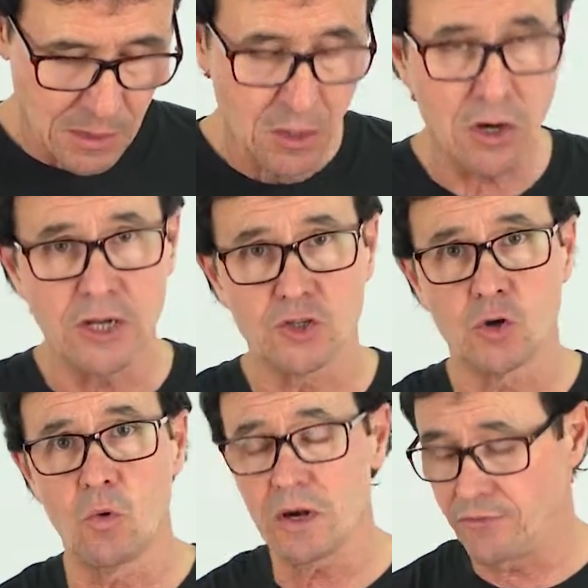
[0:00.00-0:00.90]
All right,
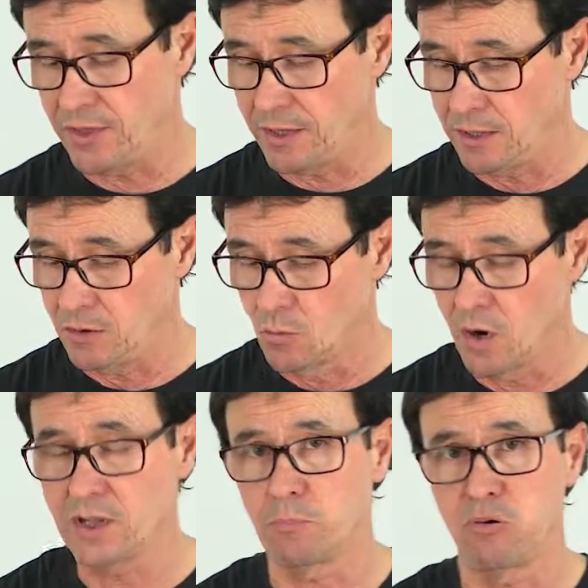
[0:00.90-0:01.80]
so one of the
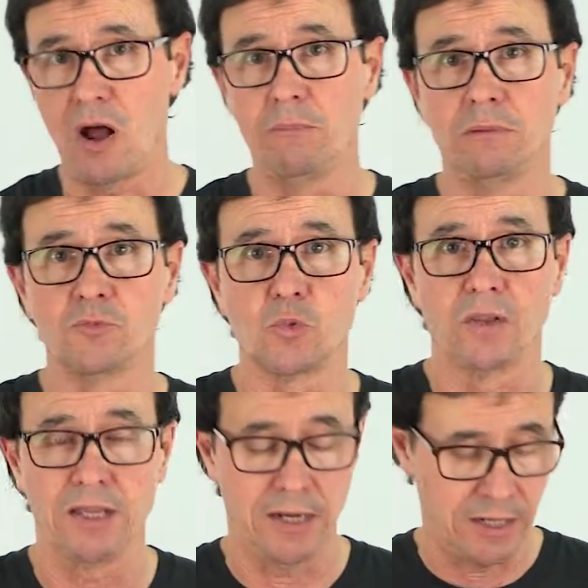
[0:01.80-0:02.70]
problems
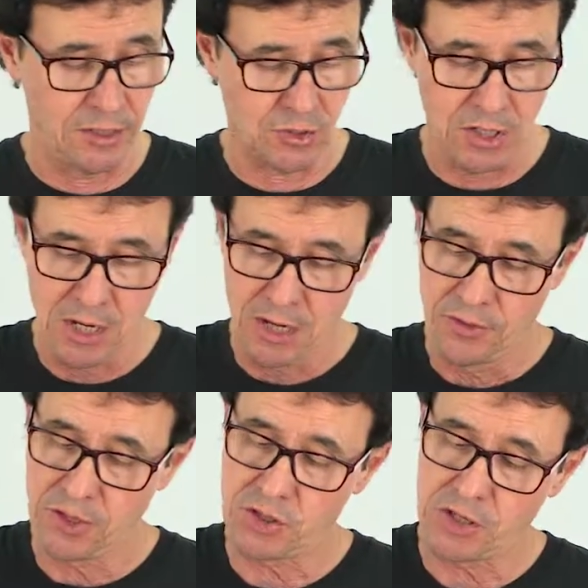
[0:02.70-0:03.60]
with it is
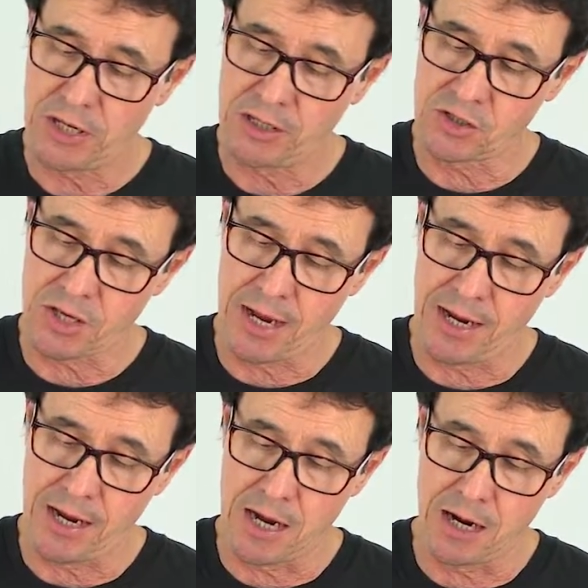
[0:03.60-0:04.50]
this is
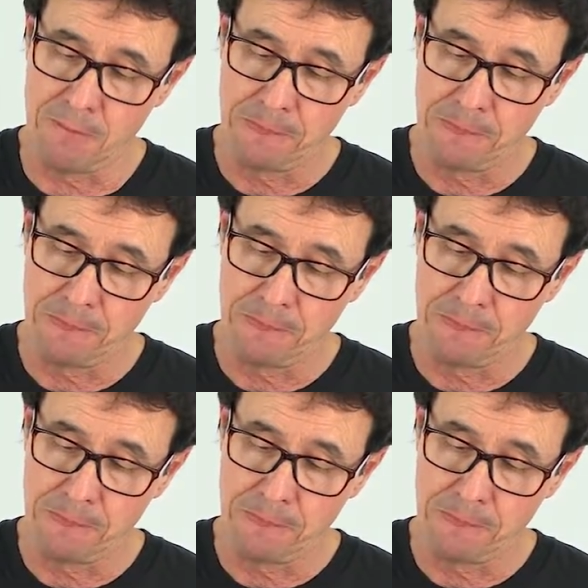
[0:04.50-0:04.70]
a